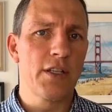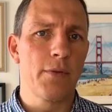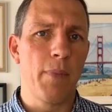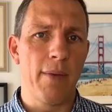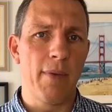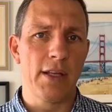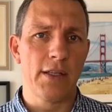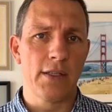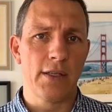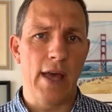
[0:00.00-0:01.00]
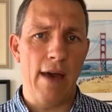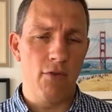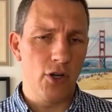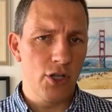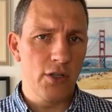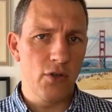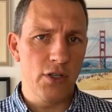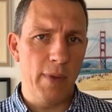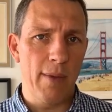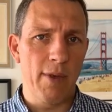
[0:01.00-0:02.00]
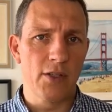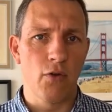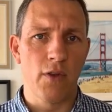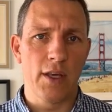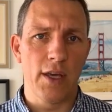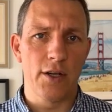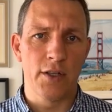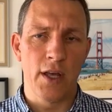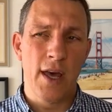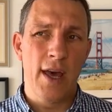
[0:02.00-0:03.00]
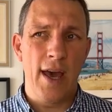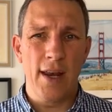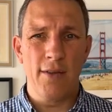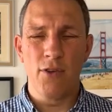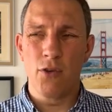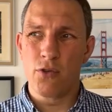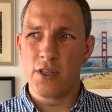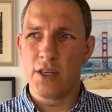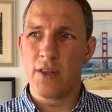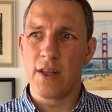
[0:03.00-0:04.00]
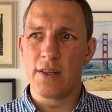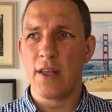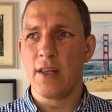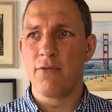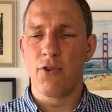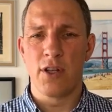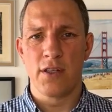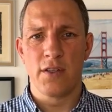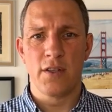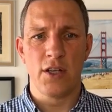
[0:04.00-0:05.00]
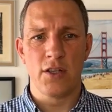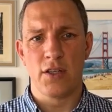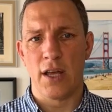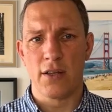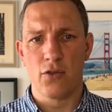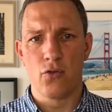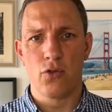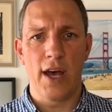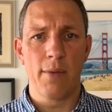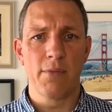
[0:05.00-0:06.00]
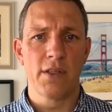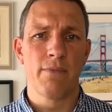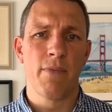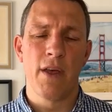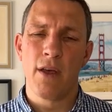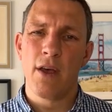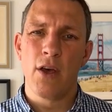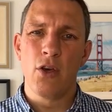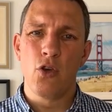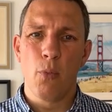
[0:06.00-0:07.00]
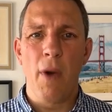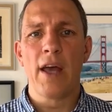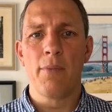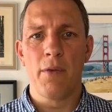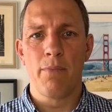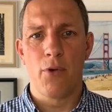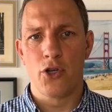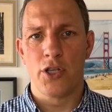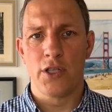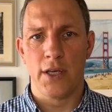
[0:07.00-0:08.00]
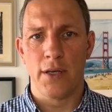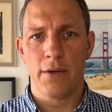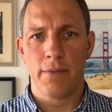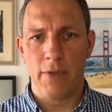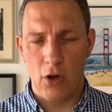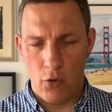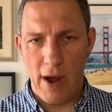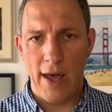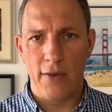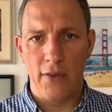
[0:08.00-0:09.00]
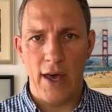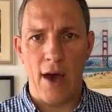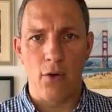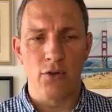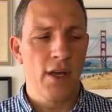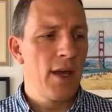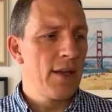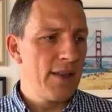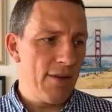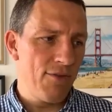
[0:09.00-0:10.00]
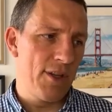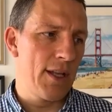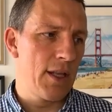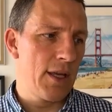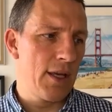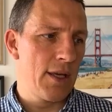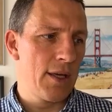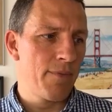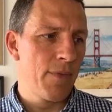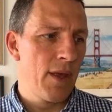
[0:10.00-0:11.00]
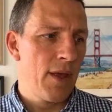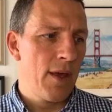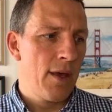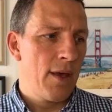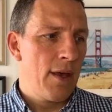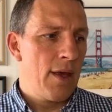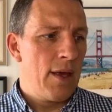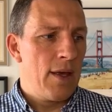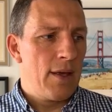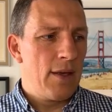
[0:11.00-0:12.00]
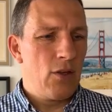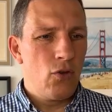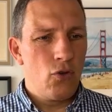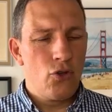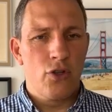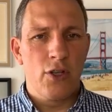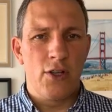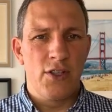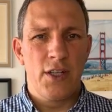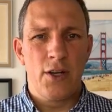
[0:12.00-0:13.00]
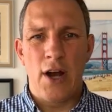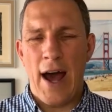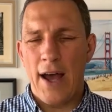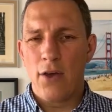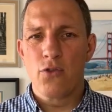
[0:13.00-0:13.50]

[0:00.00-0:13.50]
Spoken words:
payments, average interest payments over the years. And if you see that the difference is just like 2 times, you might be purchasing or buying the house. Definitely, you should consider, are you